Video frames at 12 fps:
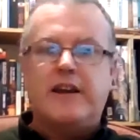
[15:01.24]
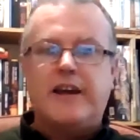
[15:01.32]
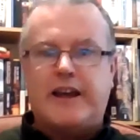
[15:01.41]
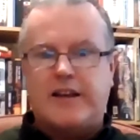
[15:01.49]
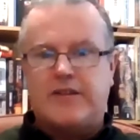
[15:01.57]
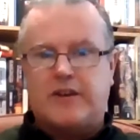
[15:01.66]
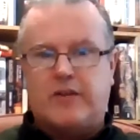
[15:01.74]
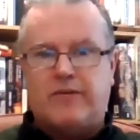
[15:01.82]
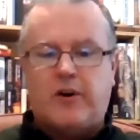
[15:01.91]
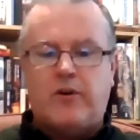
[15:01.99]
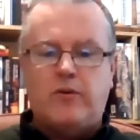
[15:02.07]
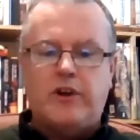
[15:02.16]
he gets on the
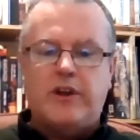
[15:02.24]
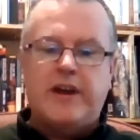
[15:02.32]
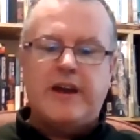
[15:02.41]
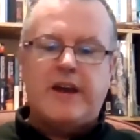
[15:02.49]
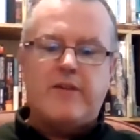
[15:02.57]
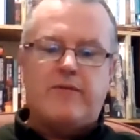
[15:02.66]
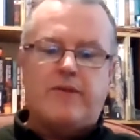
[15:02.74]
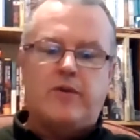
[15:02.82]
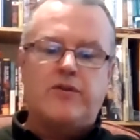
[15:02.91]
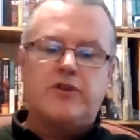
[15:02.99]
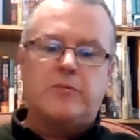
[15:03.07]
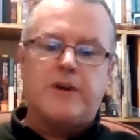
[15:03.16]
phone, he
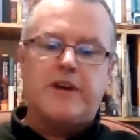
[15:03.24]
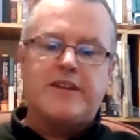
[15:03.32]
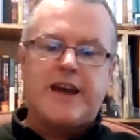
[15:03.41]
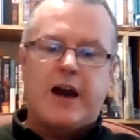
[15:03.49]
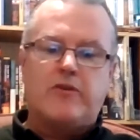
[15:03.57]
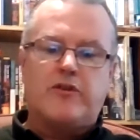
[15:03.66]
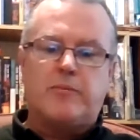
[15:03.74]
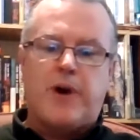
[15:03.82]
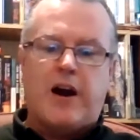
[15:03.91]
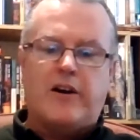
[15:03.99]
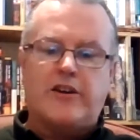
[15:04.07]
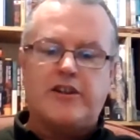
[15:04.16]
phones up his
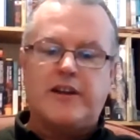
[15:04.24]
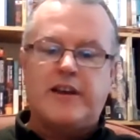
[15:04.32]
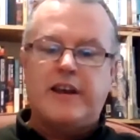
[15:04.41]
counterpart